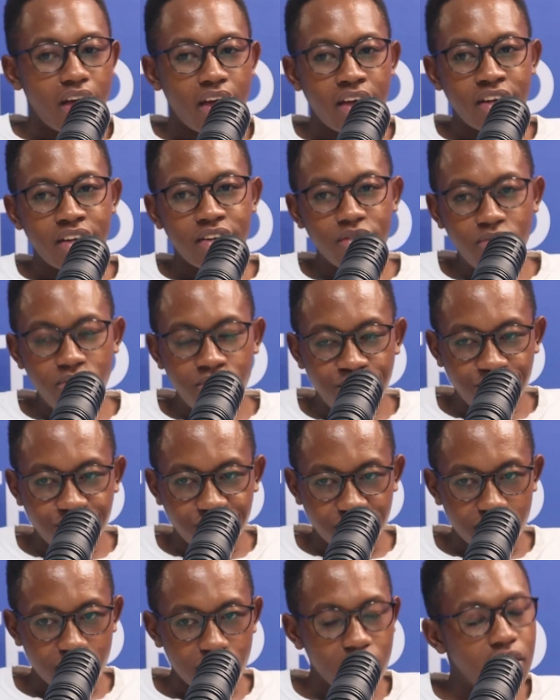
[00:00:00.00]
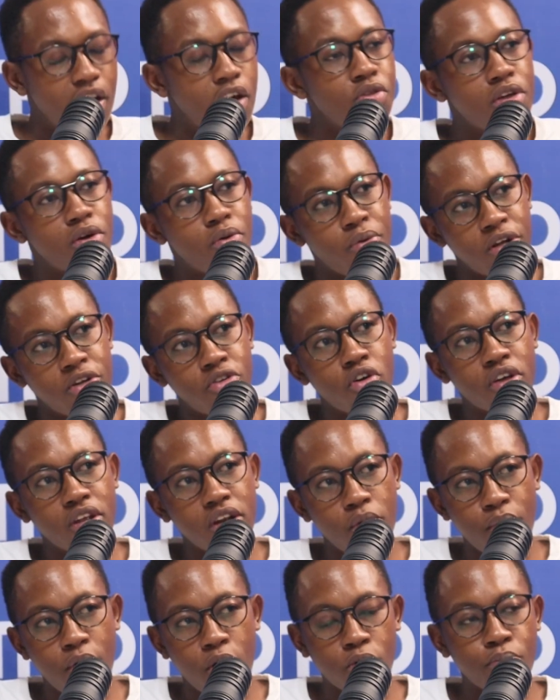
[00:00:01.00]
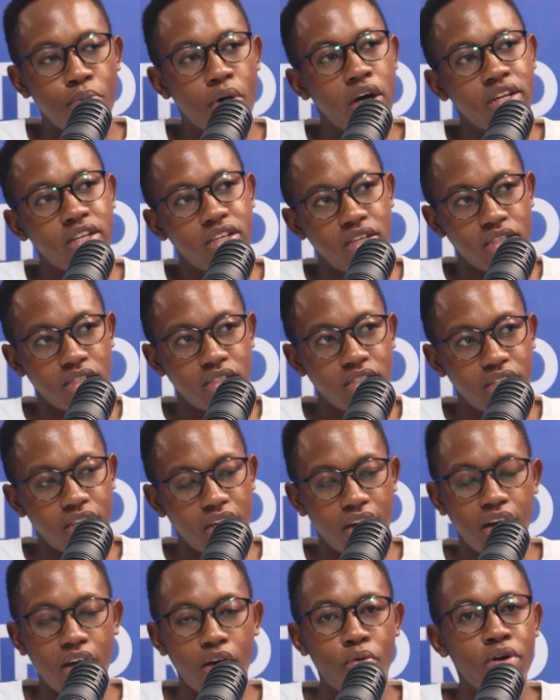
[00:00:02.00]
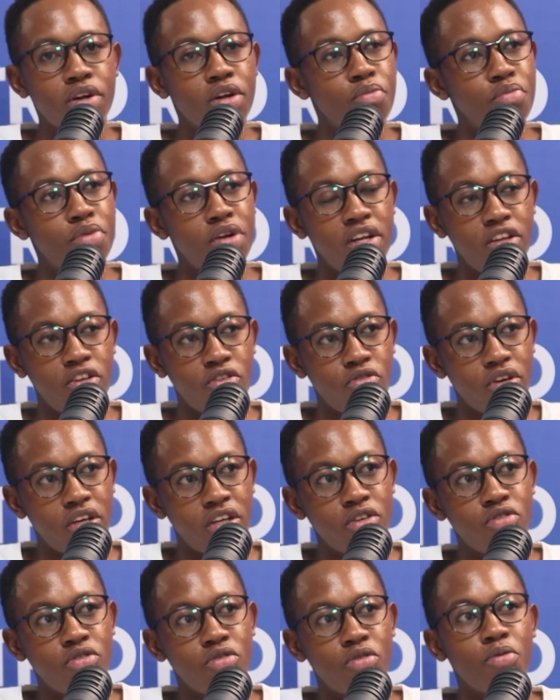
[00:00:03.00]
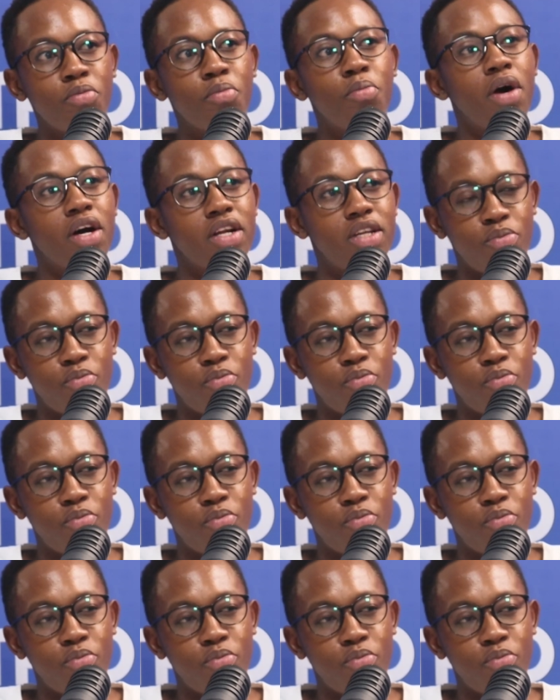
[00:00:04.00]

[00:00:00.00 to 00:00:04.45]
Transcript: and now that we're talking about parties, I want to bring you into party